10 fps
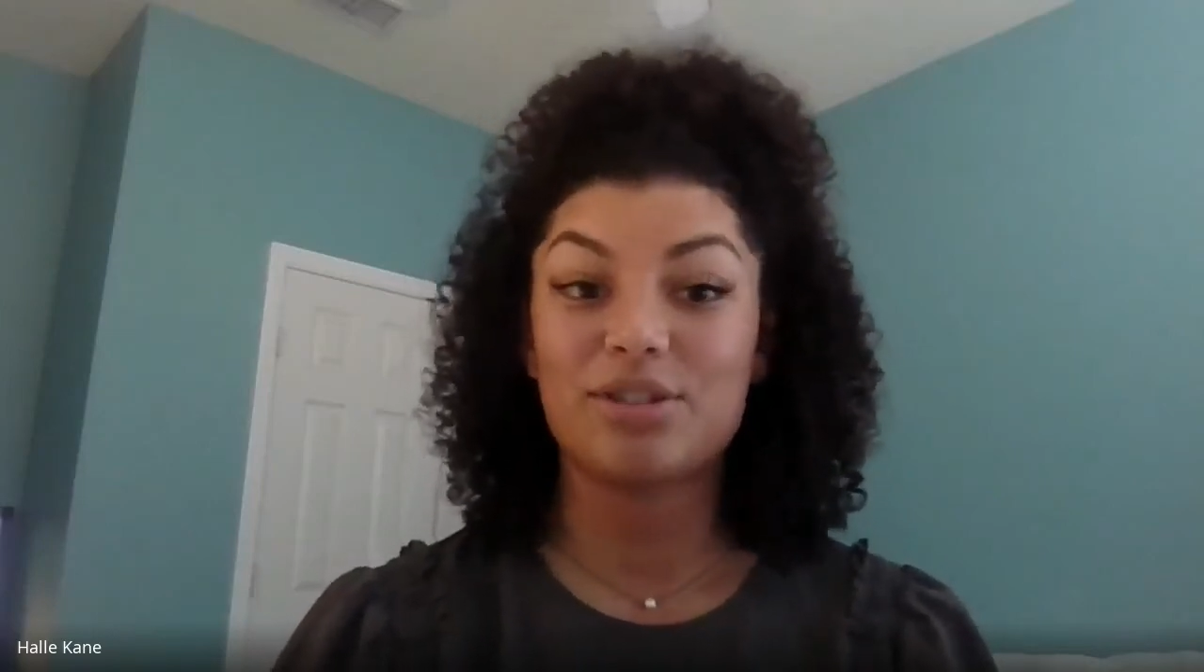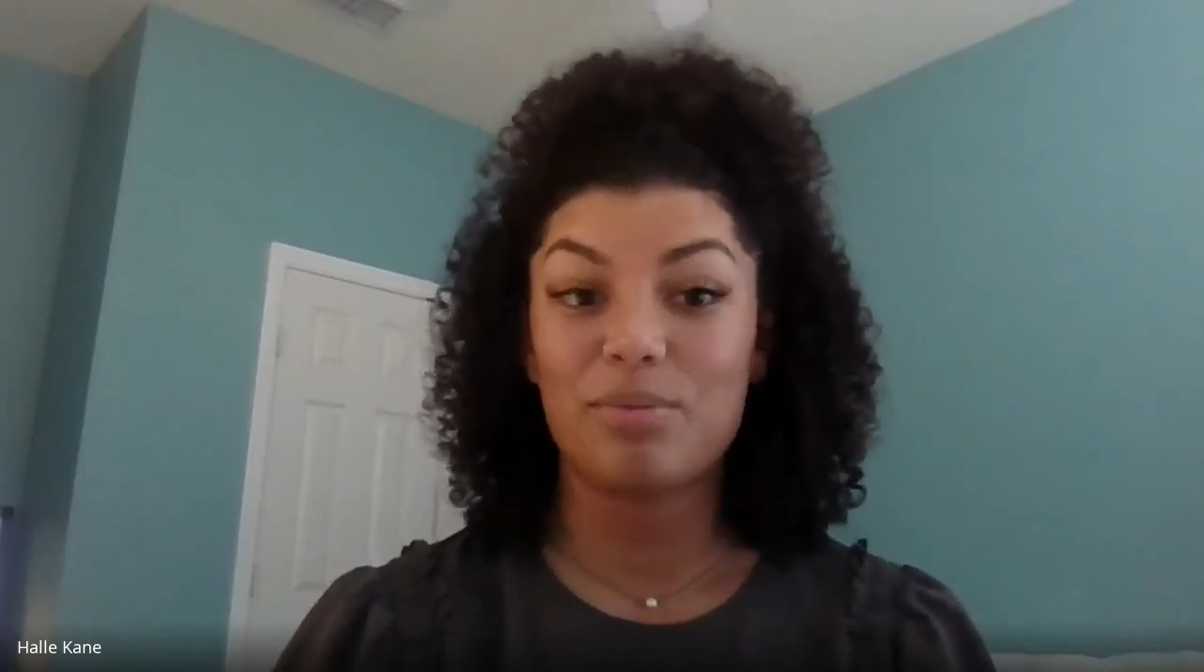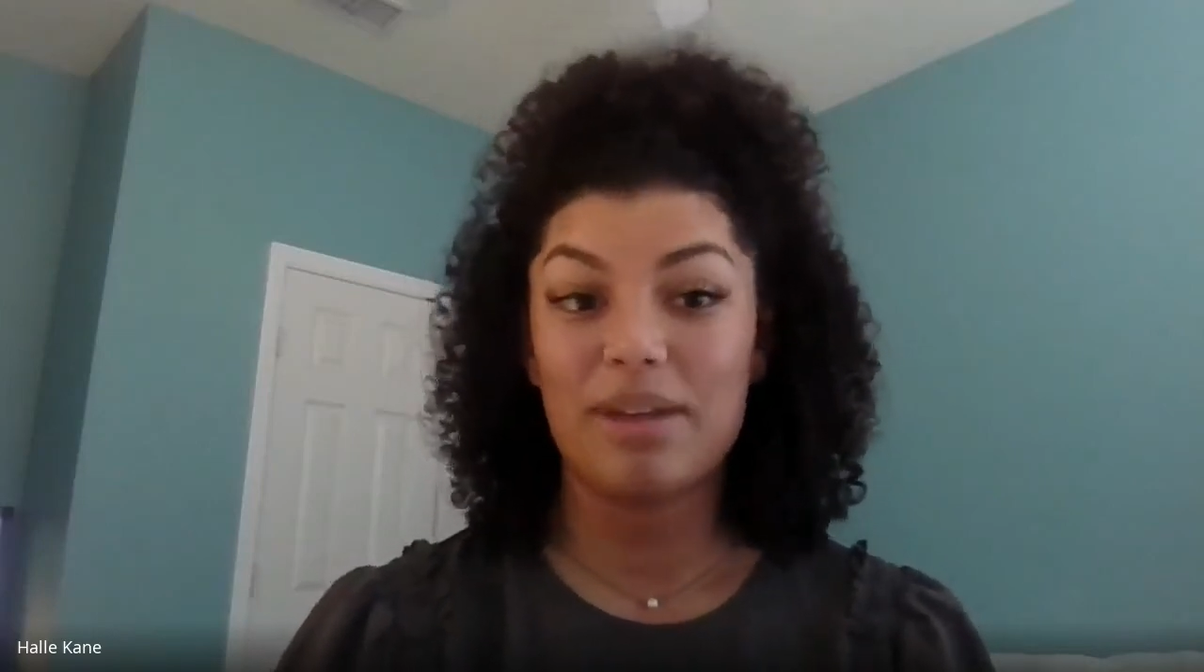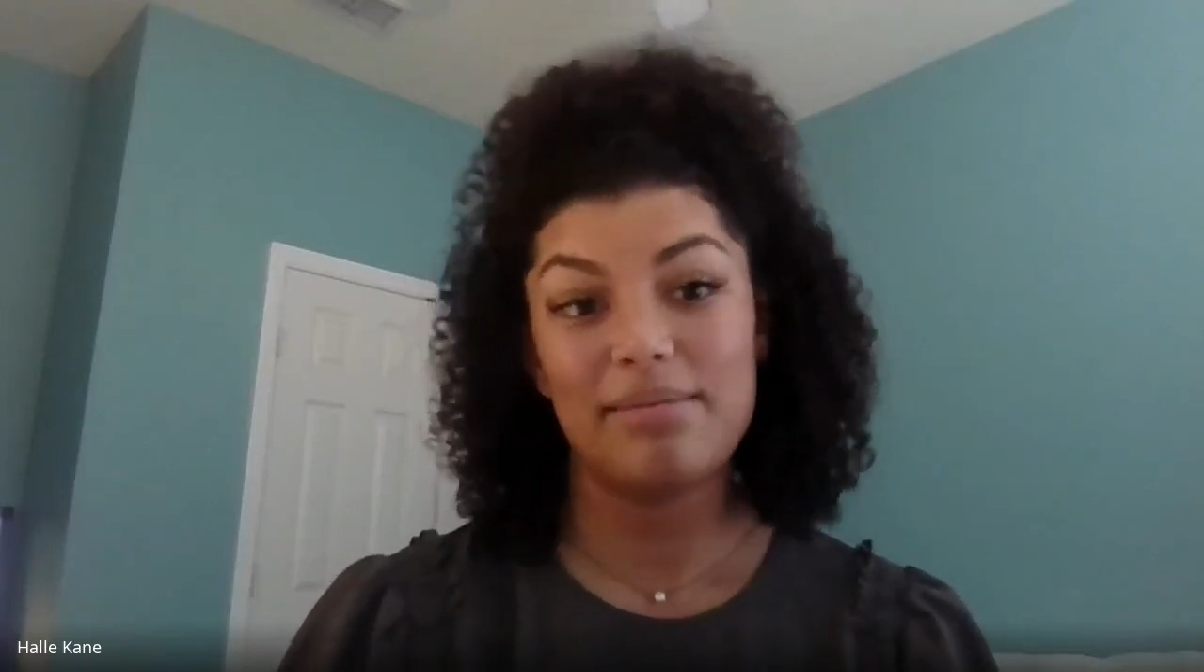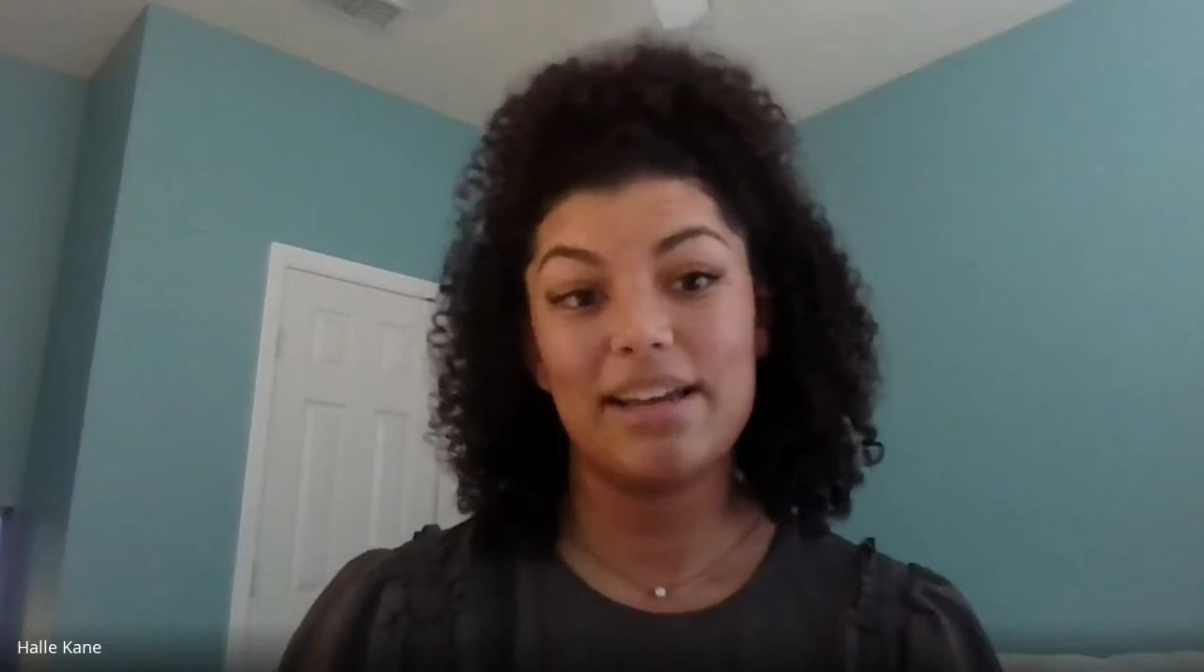
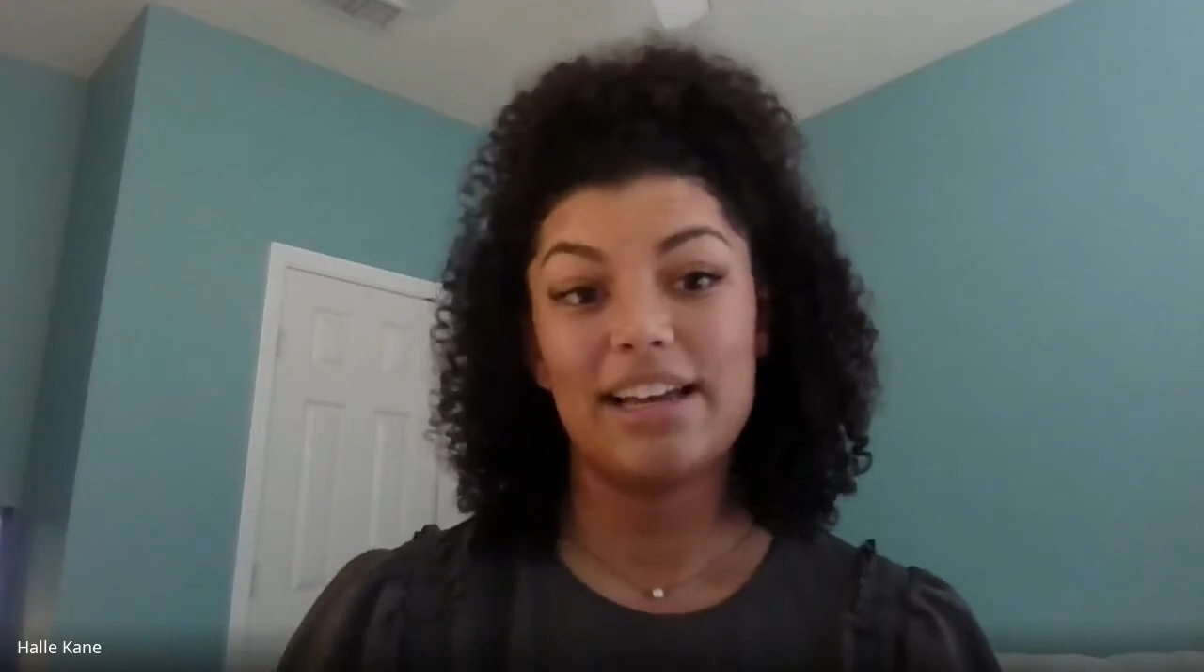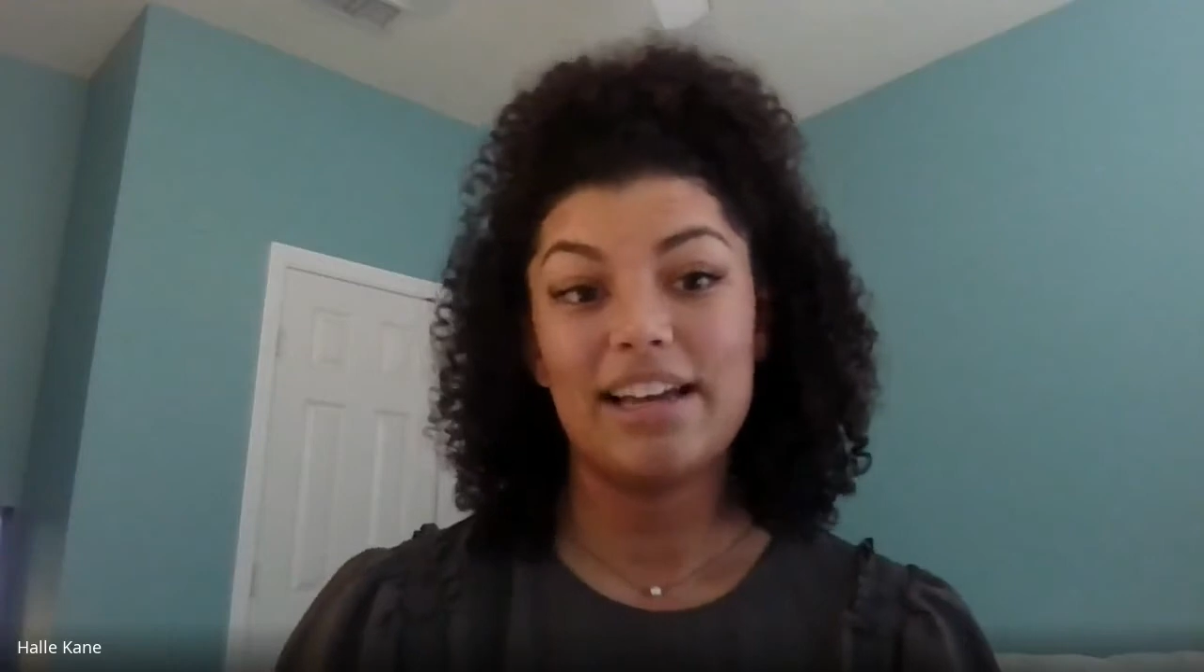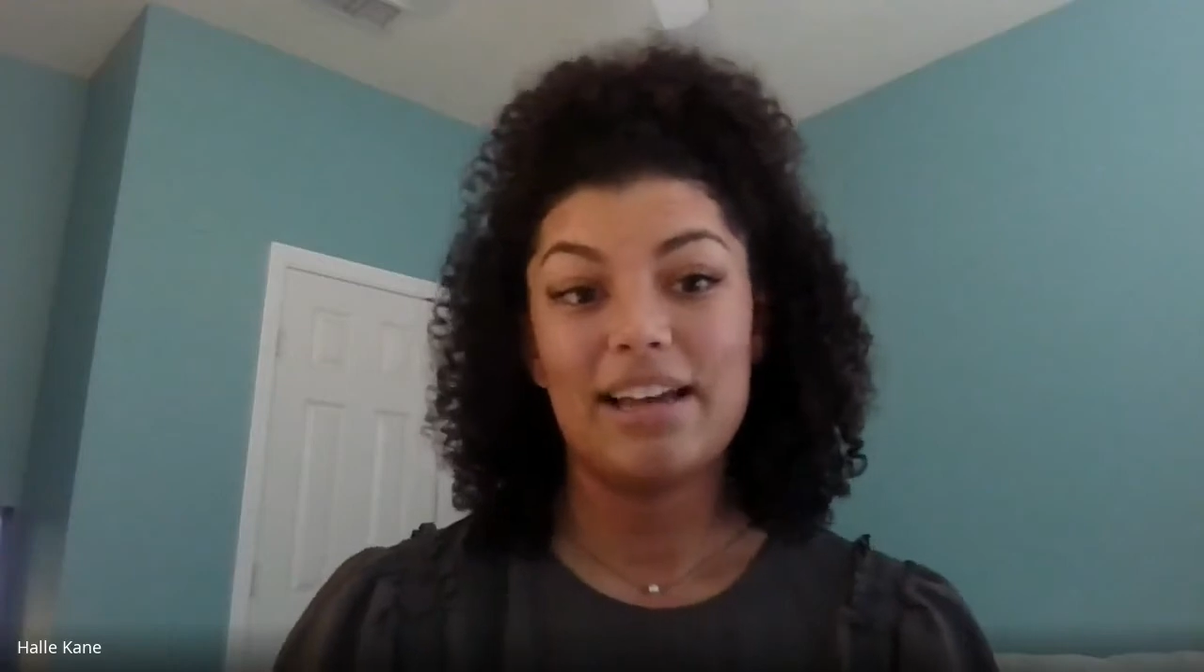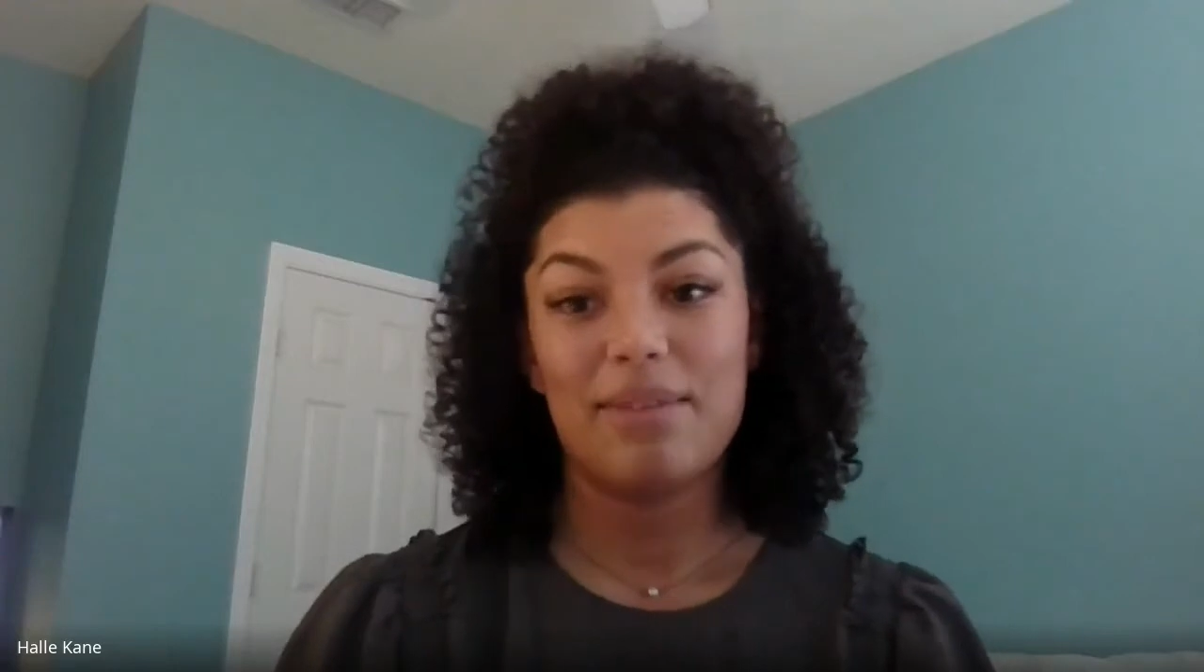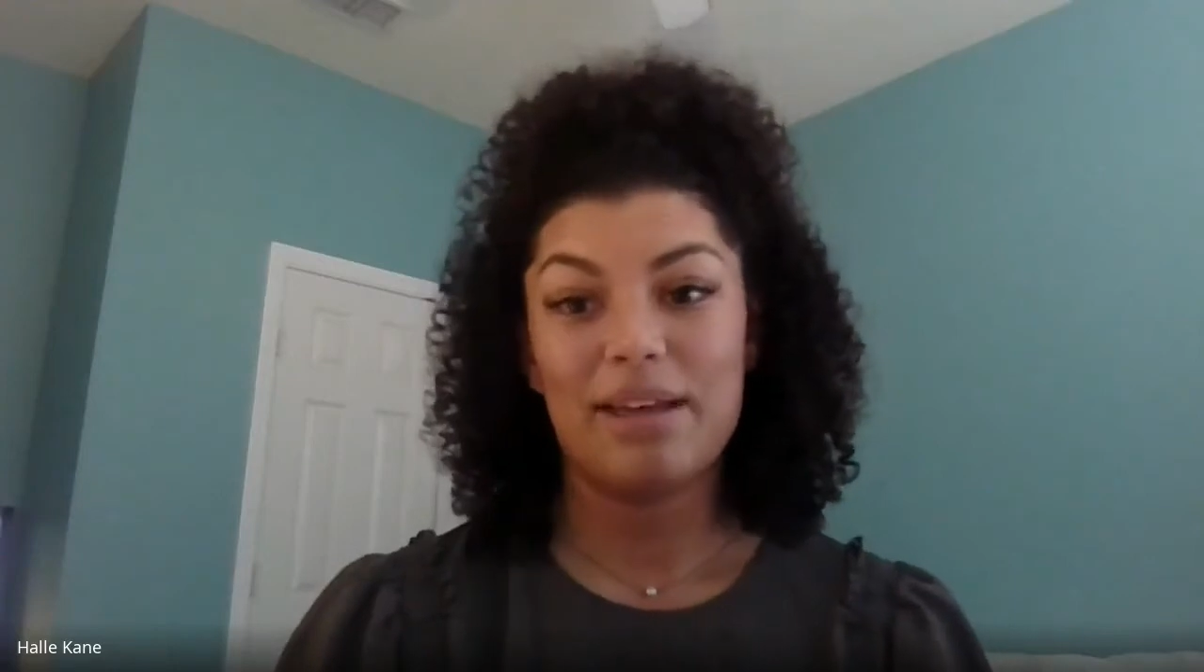So maybe